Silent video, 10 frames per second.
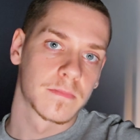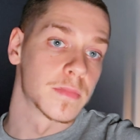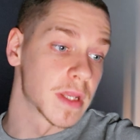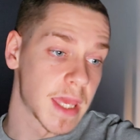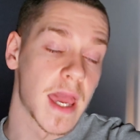
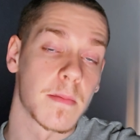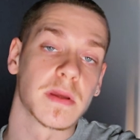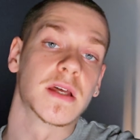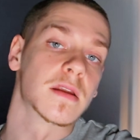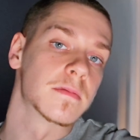But it can be
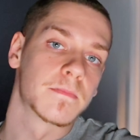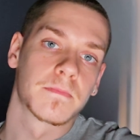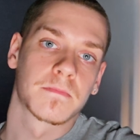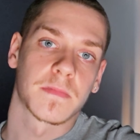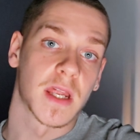done.
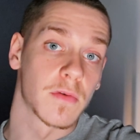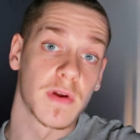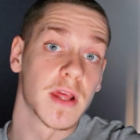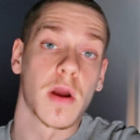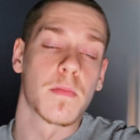And I
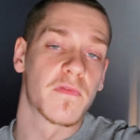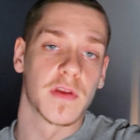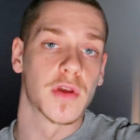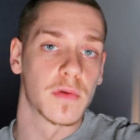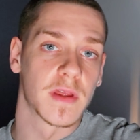really hope for
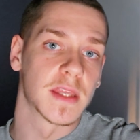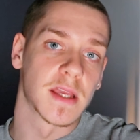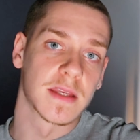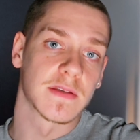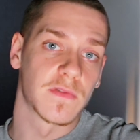you that it
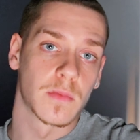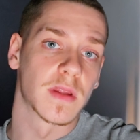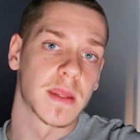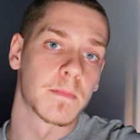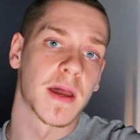does if you
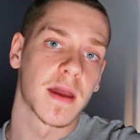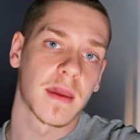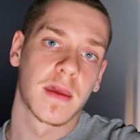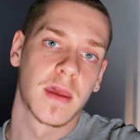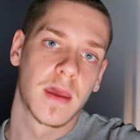want them
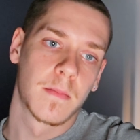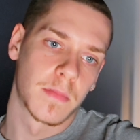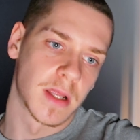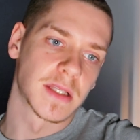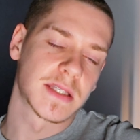back,
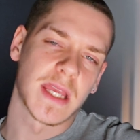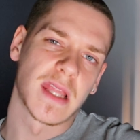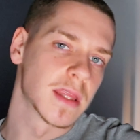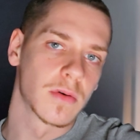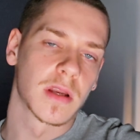but
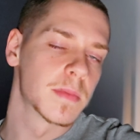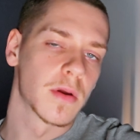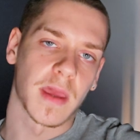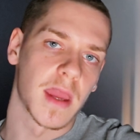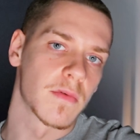understand that you're going to be
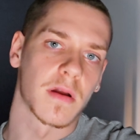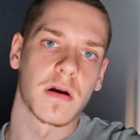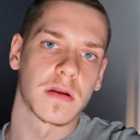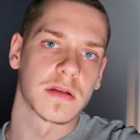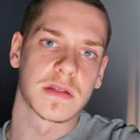okay
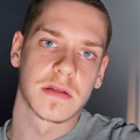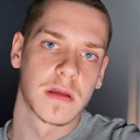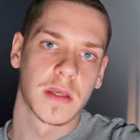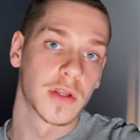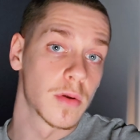regardless.
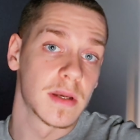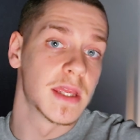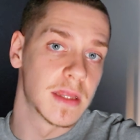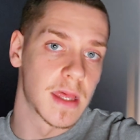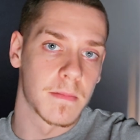You don't
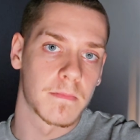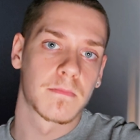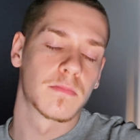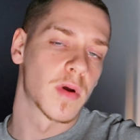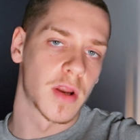need
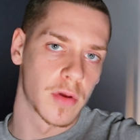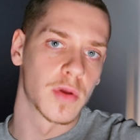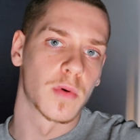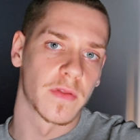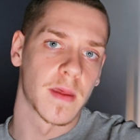them, but I know
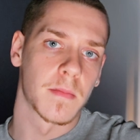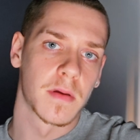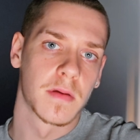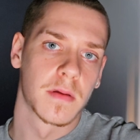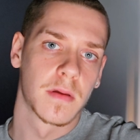you want them.
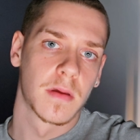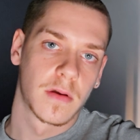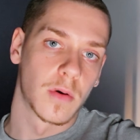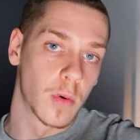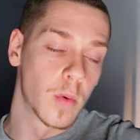
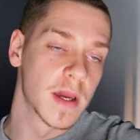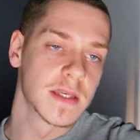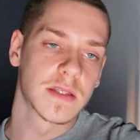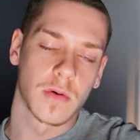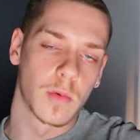
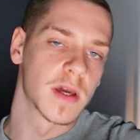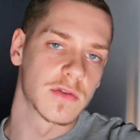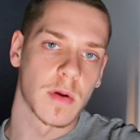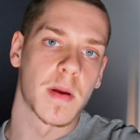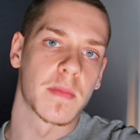Always
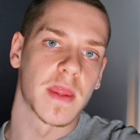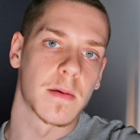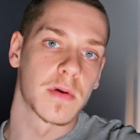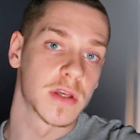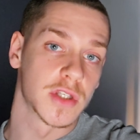remember
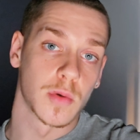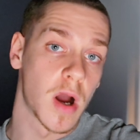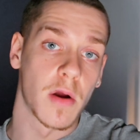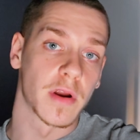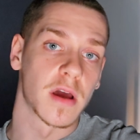that because you
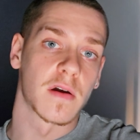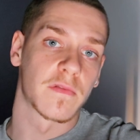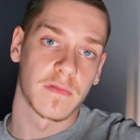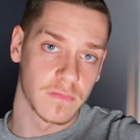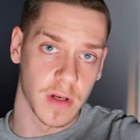are
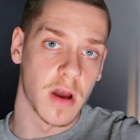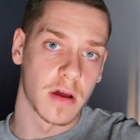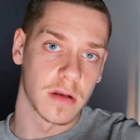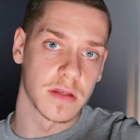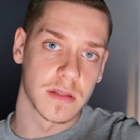enough
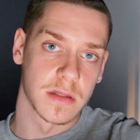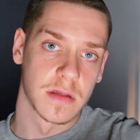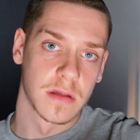regardless.